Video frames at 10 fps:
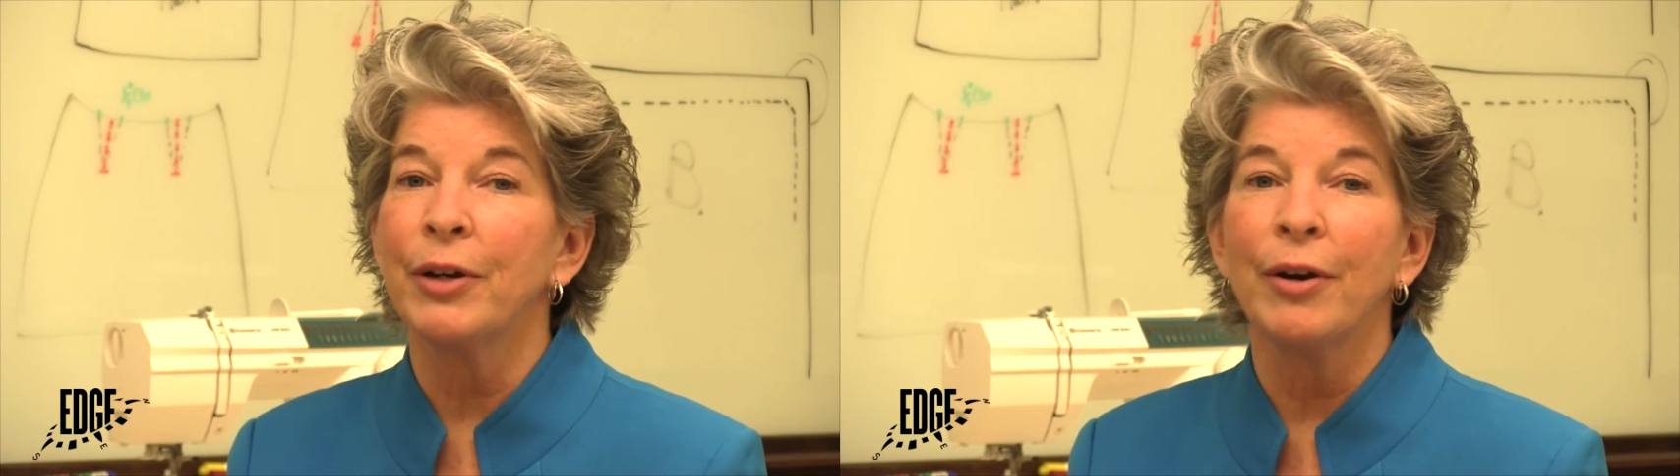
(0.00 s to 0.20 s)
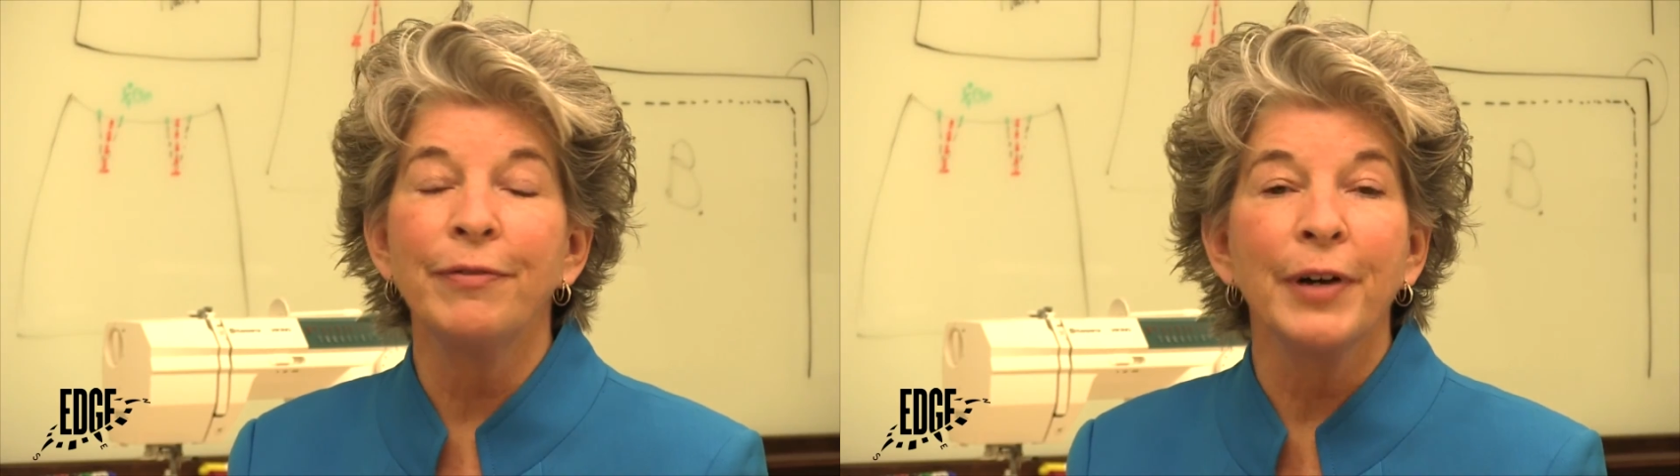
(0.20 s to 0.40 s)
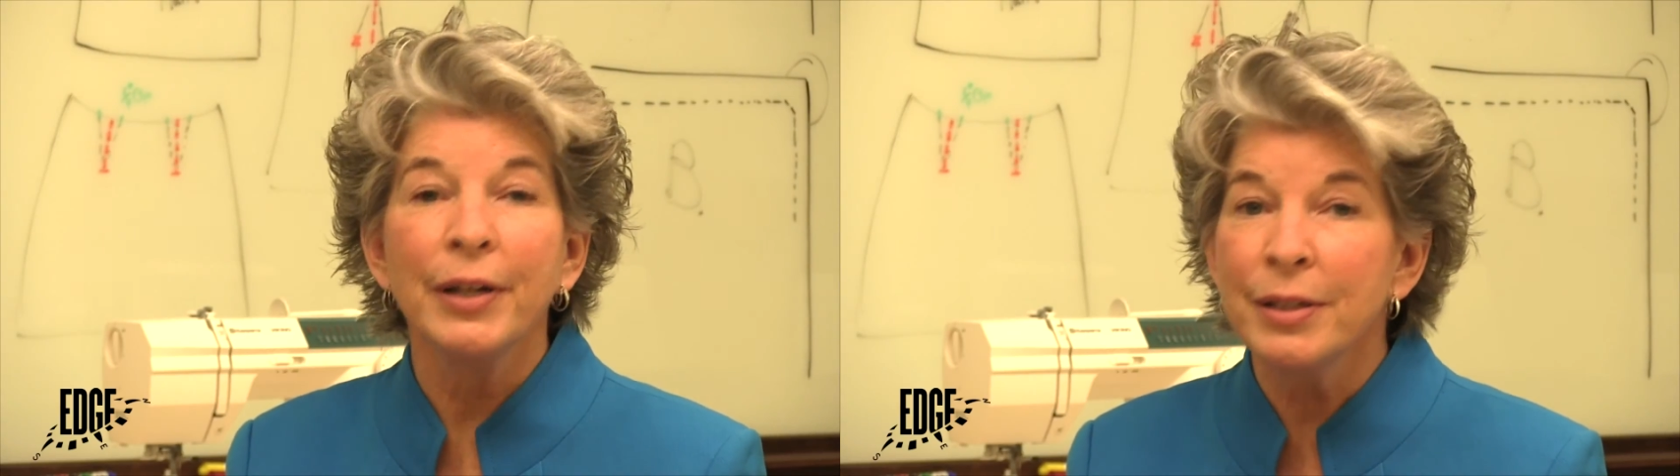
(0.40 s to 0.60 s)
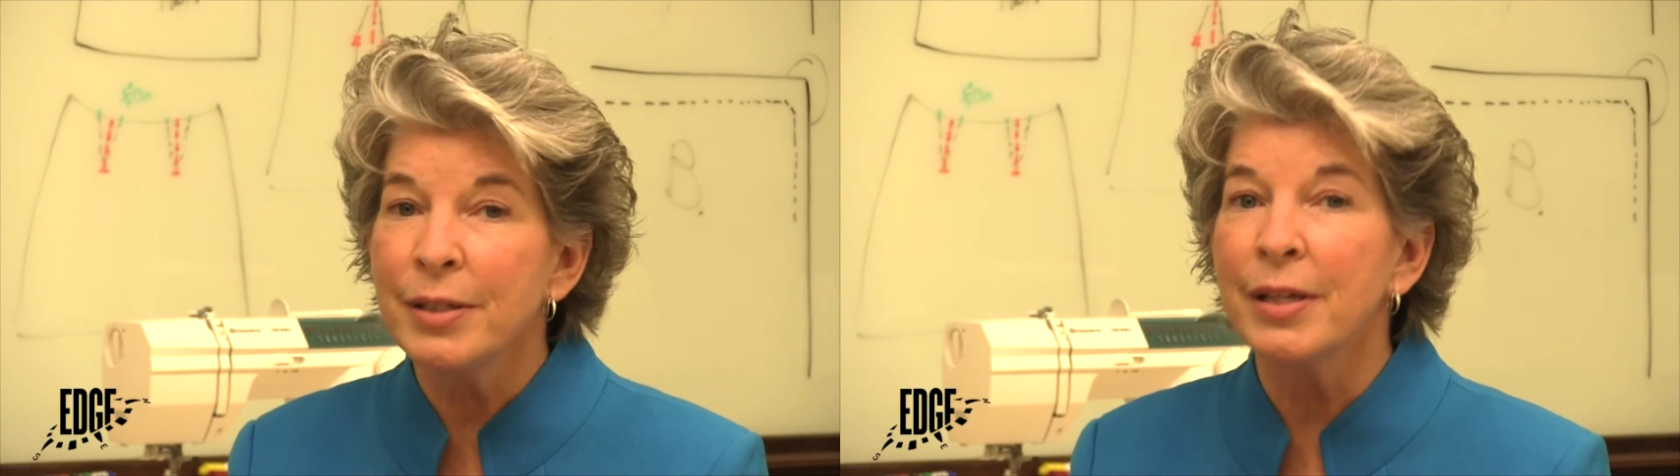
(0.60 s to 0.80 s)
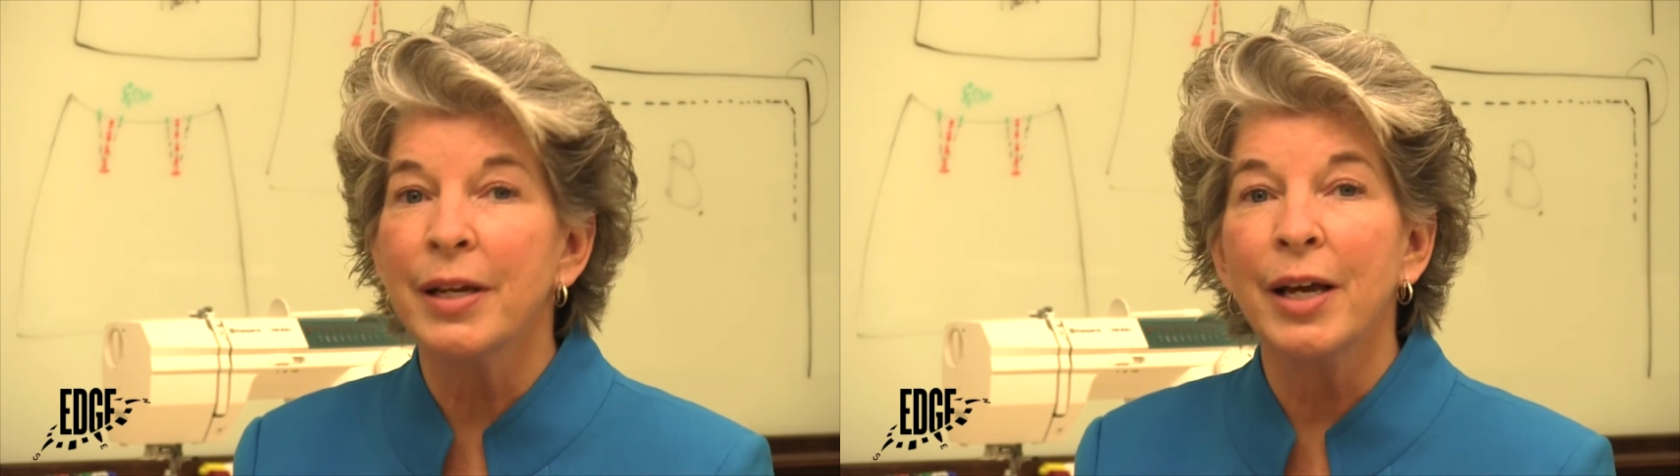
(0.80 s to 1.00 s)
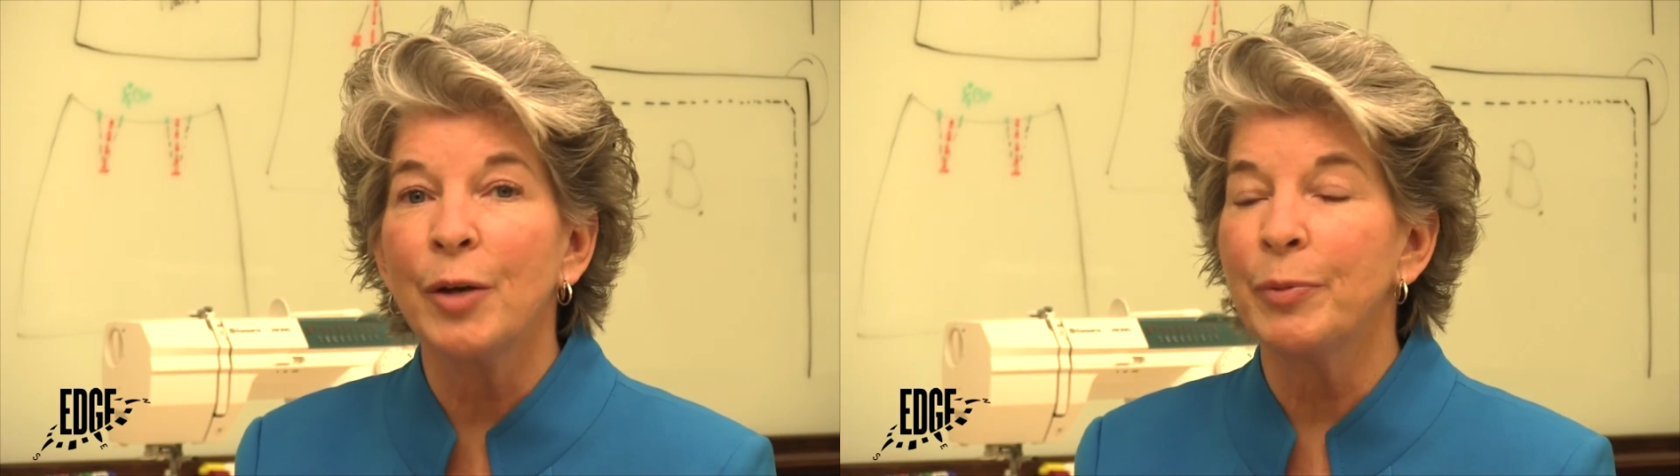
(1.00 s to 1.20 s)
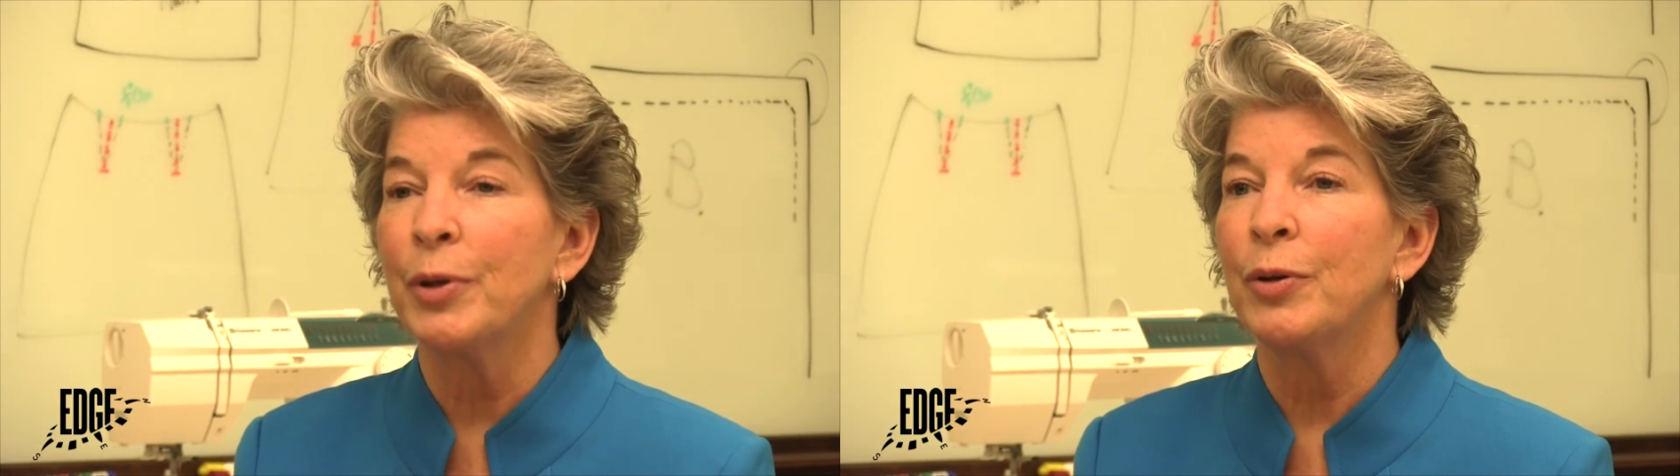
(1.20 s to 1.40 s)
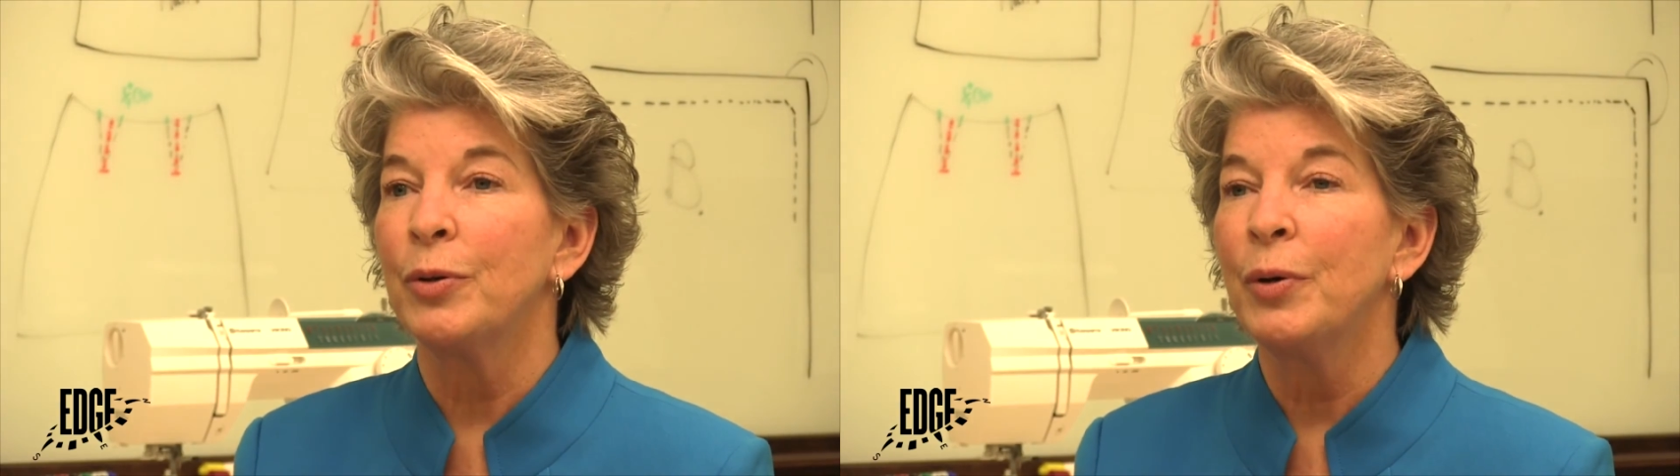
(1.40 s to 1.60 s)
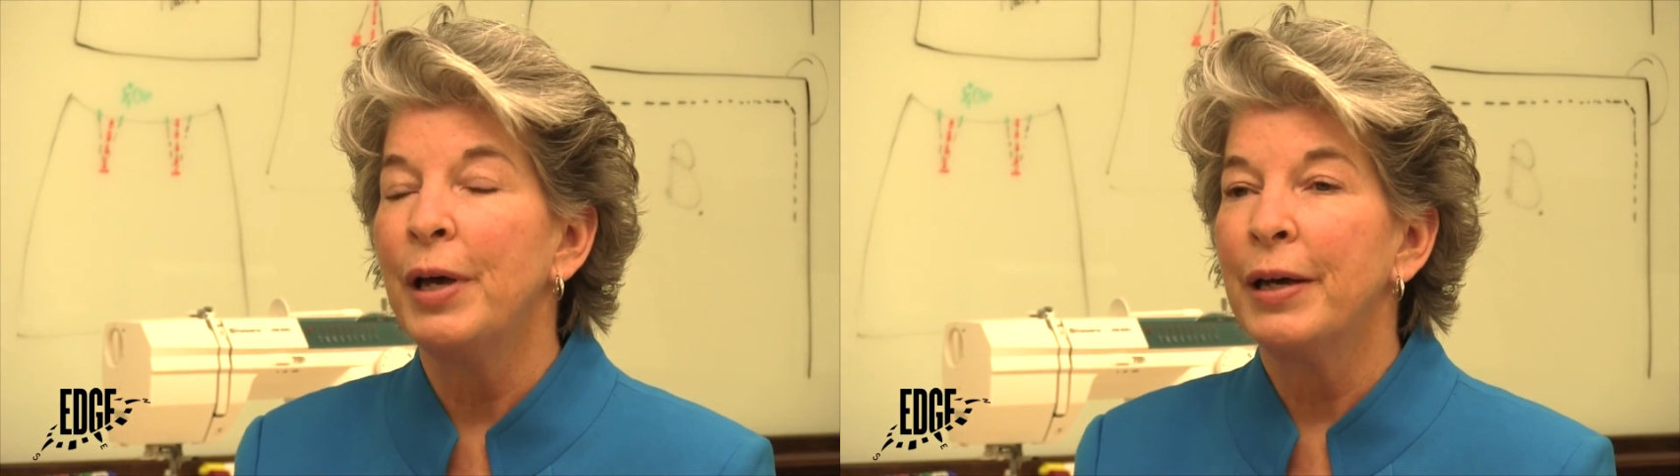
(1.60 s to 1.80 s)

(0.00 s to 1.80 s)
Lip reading: there are funds that help you